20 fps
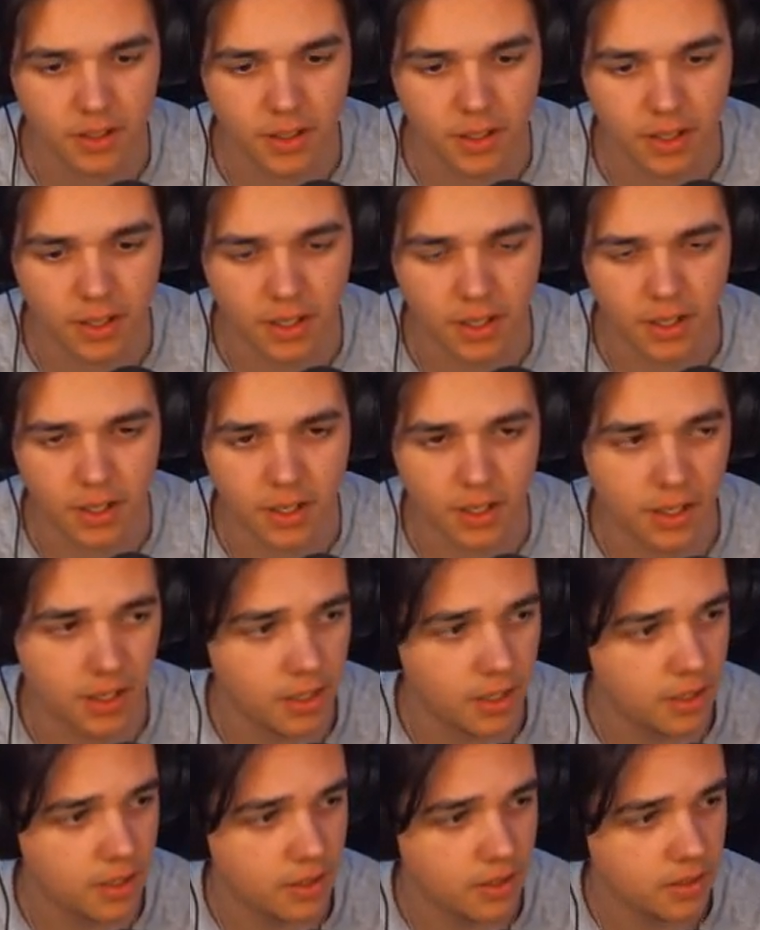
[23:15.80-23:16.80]

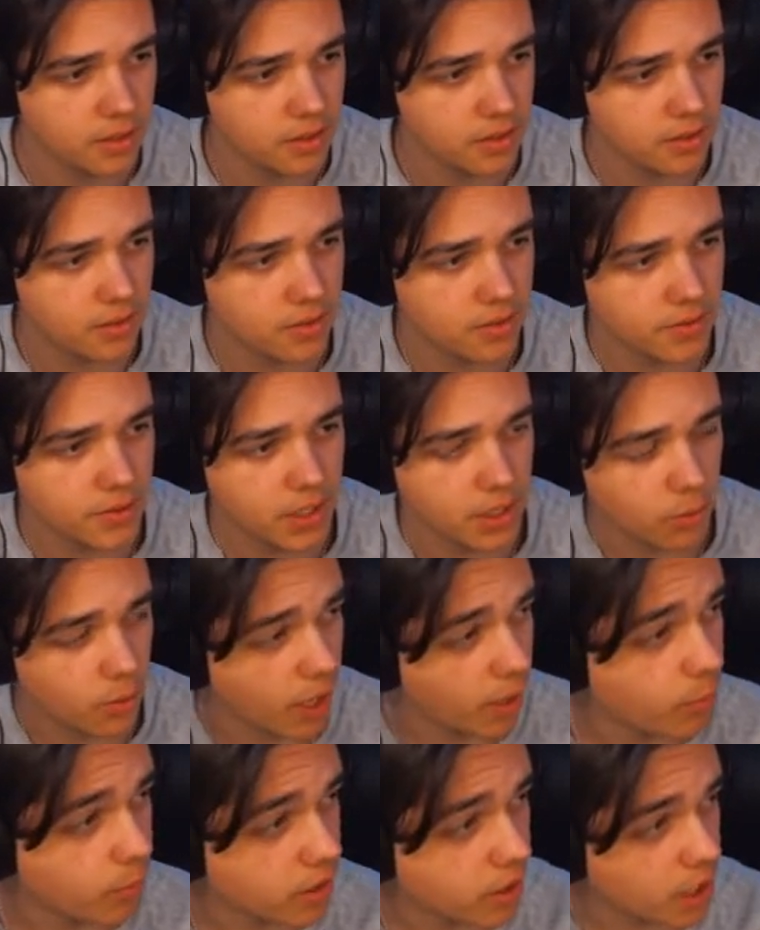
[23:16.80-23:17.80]
Uh,
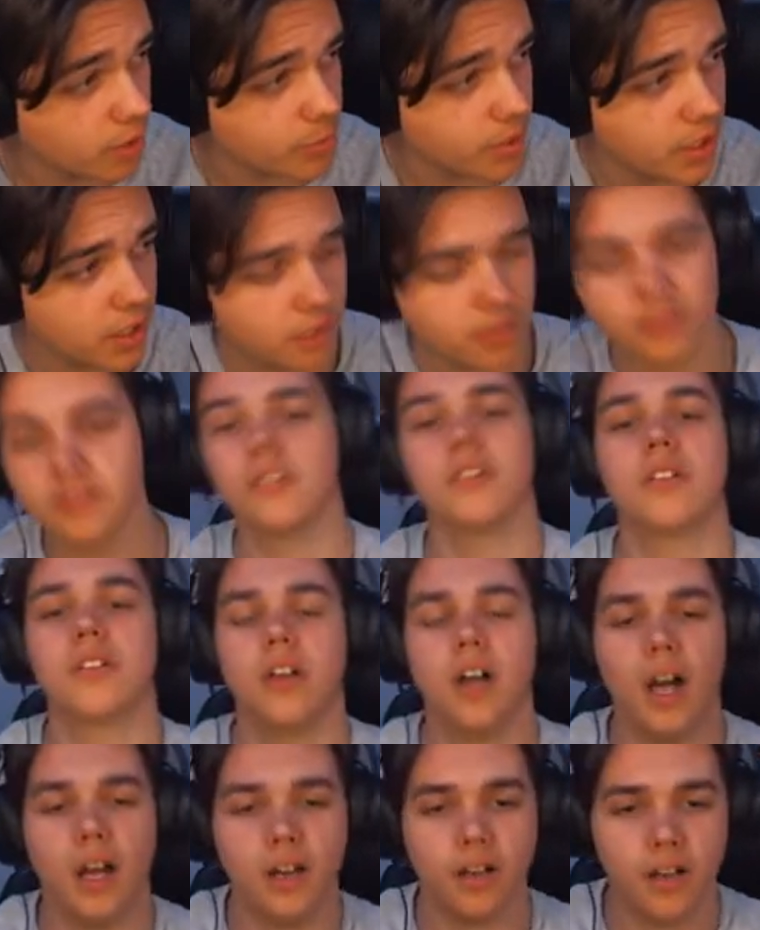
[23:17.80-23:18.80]
why would I be?
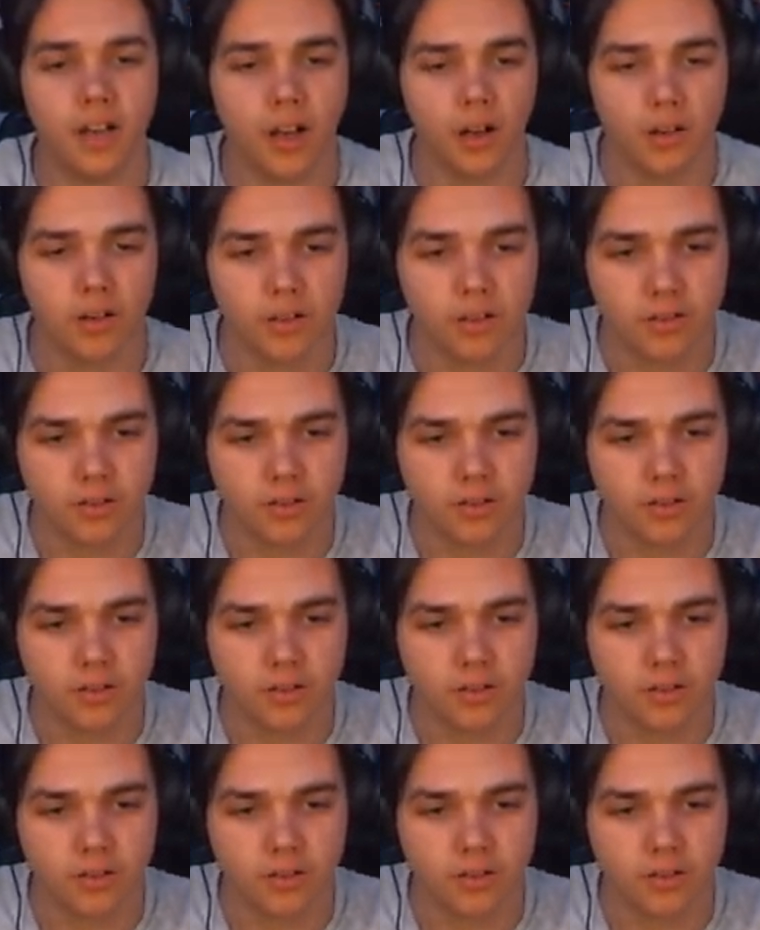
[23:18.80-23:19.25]
I don't know.